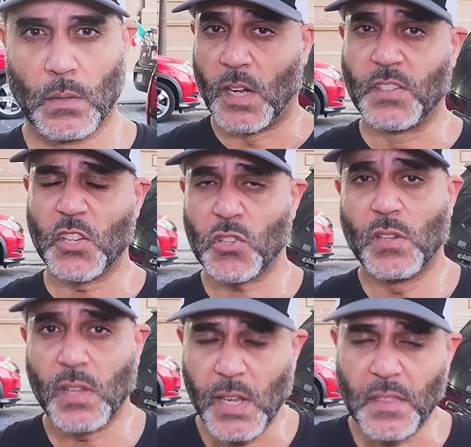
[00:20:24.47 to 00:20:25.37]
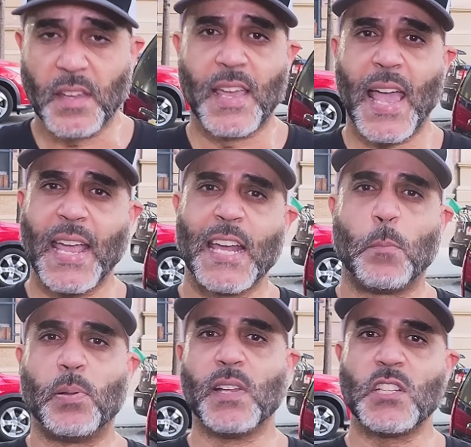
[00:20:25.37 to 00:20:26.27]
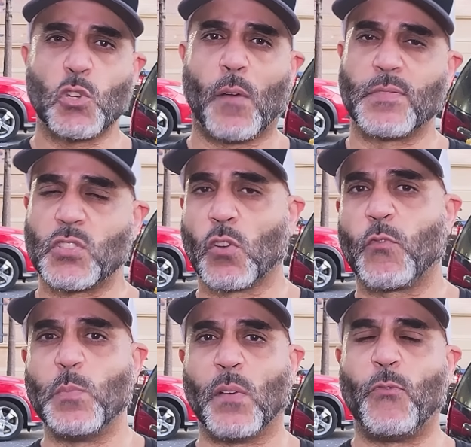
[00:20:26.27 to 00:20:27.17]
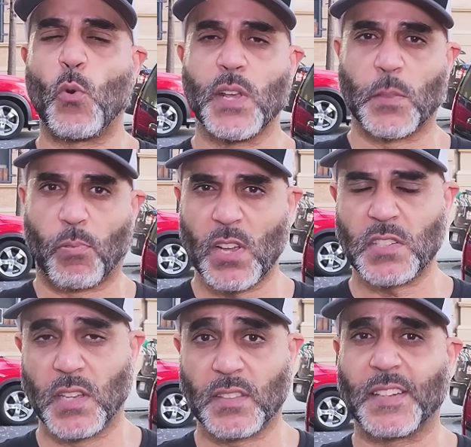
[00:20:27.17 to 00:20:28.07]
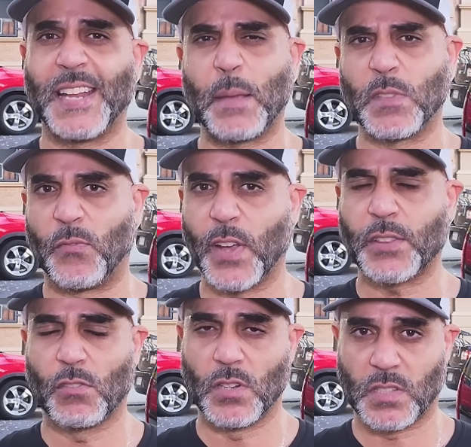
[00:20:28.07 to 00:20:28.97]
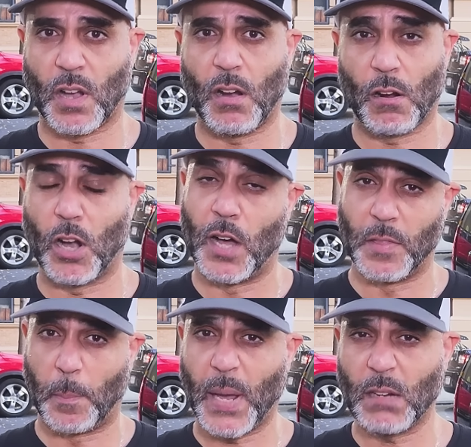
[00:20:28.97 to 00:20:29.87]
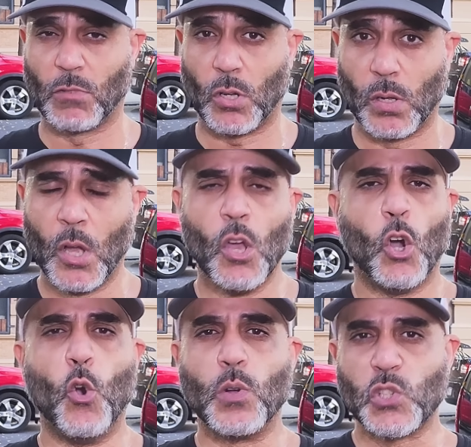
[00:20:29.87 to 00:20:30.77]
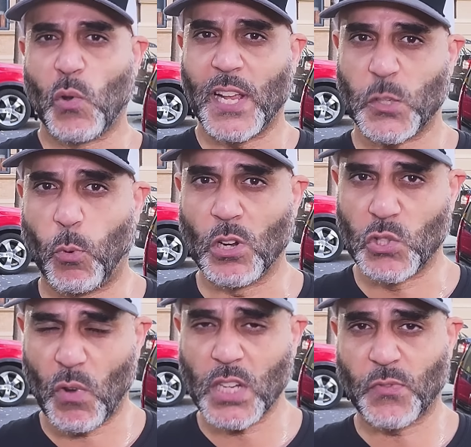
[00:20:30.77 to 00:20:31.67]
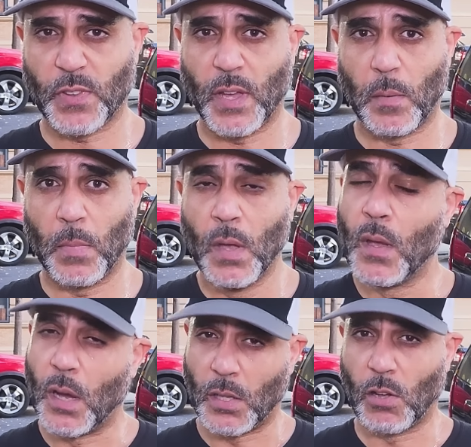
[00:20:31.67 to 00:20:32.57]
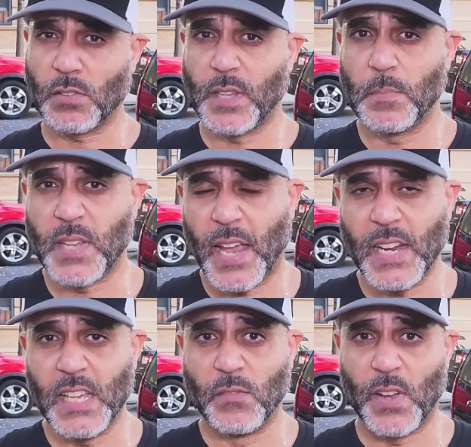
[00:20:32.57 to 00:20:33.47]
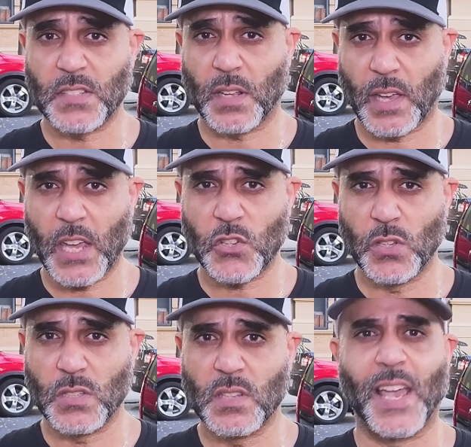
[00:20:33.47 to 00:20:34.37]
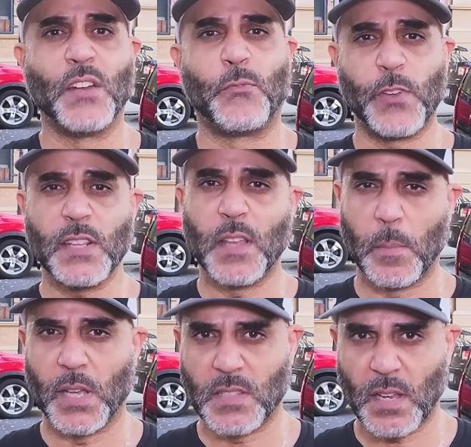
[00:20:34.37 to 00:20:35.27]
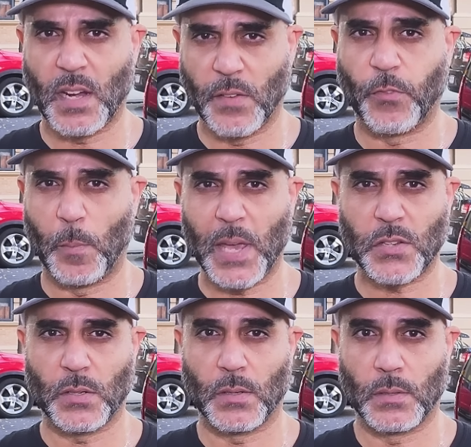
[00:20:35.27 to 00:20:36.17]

Additionally, the gang had a police officer from the 40th precinct named Victor Nazar on the payroll, who would transport drugs for them, alert them to any investigations, and feed them inside information.